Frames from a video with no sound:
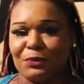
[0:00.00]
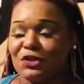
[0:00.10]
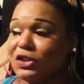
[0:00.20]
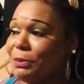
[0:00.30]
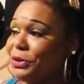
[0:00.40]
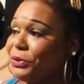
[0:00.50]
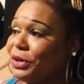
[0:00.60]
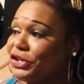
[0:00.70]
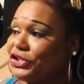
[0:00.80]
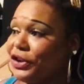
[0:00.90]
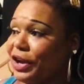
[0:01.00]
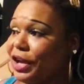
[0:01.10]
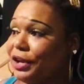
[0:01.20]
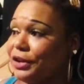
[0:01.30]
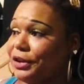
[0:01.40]
She gonna be throwing a chair
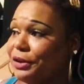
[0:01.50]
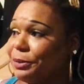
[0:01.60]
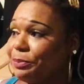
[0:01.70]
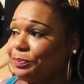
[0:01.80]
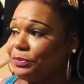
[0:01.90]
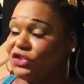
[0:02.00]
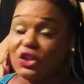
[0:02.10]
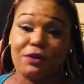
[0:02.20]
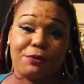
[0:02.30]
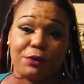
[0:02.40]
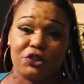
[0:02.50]
at Jennifer.